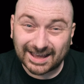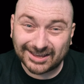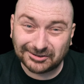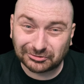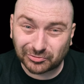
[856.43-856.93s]

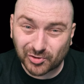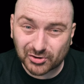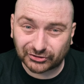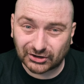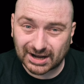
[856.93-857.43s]
He's
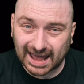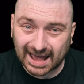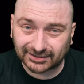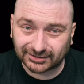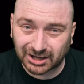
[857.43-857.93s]
Russian
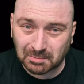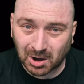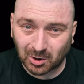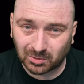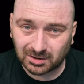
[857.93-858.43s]

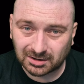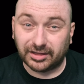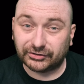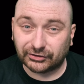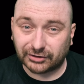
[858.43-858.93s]
Eskimo.
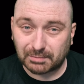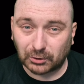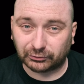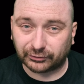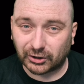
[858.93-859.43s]
This is the
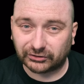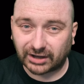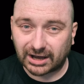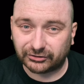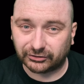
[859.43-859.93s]
most
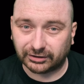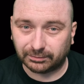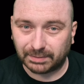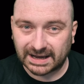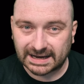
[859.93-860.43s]
flirtatious he's
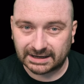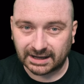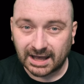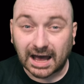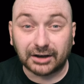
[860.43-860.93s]
been,
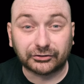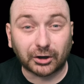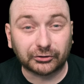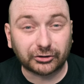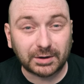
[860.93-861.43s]
and it's
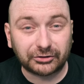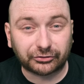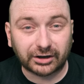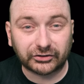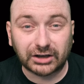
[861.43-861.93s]
also
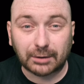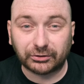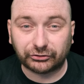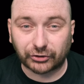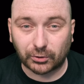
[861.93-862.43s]
interesting how
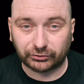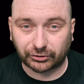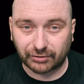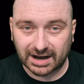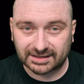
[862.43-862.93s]
he's chose
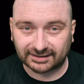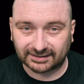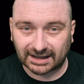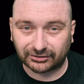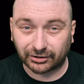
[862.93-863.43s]
to write this
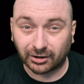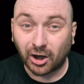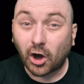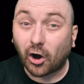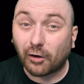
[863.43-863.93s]
letter
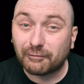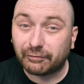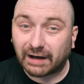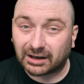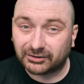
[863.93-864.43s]
on
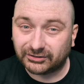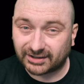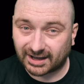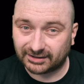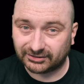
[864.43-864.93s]

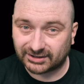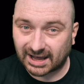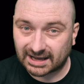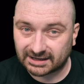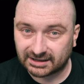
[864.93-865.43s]
Valentine's
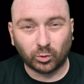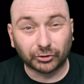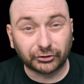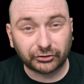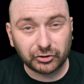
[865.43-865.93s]
Day. What
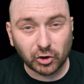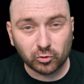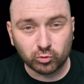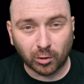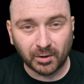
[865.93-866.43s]
does a
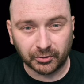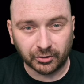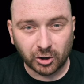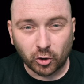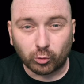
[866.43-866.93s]
young woman
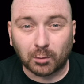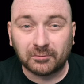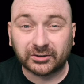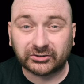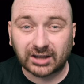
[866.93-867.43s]
want
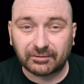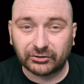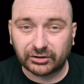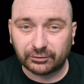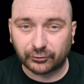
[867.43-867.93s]
with a
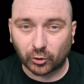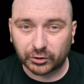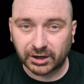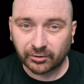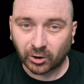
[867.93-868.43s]

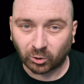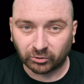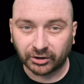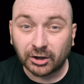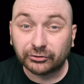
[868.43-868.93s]

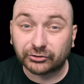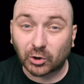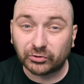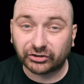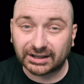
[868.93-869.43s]
seventy-four-year-old,
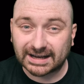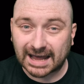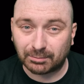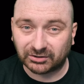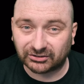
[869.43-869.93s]
socially
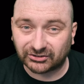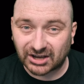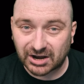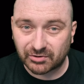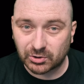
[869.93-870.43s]
inept
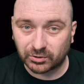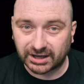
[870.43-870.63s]
serial